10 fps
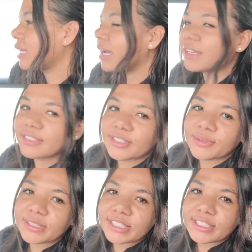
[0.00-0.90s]
yeah, so
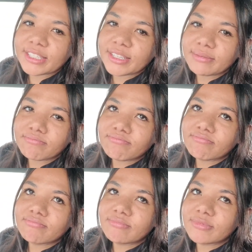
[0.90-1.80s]
we're just gonna
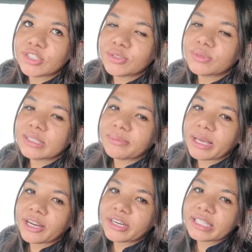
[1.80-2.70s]
do some
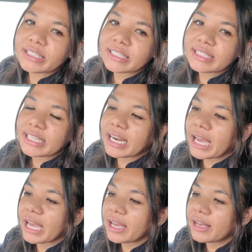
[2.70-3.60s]
errands
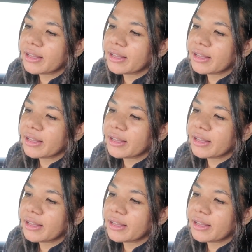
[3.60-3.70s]
today.